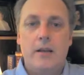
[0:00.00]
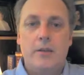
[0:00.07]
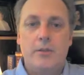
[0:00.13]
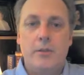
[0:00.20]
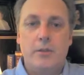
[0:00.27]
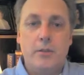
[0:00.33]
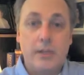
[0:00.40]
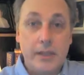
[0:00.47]
Do
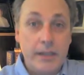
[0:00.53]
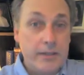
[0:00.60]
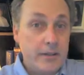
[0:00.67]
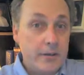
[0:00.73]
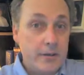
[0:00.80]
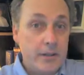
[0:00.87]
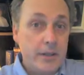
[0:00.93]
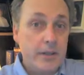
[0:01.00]
you believe
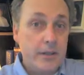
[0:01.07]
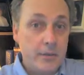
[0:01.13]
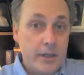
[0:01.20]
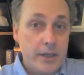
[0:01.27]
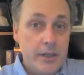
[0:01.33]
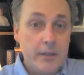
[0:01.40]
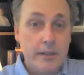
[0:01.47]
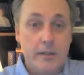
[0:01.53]
everything you
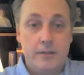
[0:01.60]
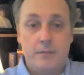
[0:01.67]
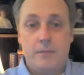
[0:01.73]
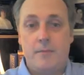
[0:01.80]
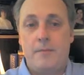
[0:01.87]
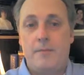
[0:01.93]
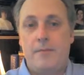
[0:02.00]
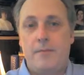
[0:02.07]
read?
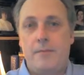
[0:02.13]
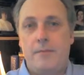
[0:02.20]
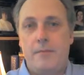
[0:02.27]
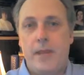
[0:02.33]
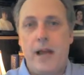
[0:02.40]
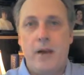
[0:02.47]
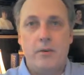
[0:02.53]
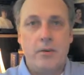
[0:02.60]

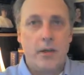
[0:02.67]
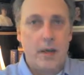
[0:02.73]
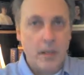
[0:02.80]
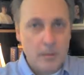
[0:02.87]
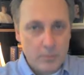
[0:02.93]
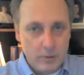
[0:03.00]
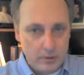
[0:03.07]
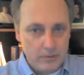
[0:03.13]
How
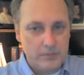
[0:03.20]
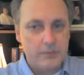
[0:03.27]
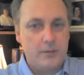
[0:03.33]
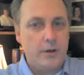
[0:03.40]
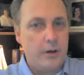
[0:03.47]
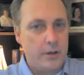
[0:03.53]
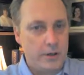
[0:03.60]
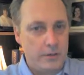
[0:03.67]
gullible
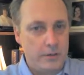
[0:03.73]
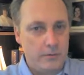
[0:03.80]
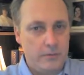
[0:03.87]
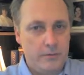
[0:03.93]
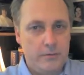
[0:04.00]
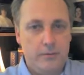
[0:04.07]
are you?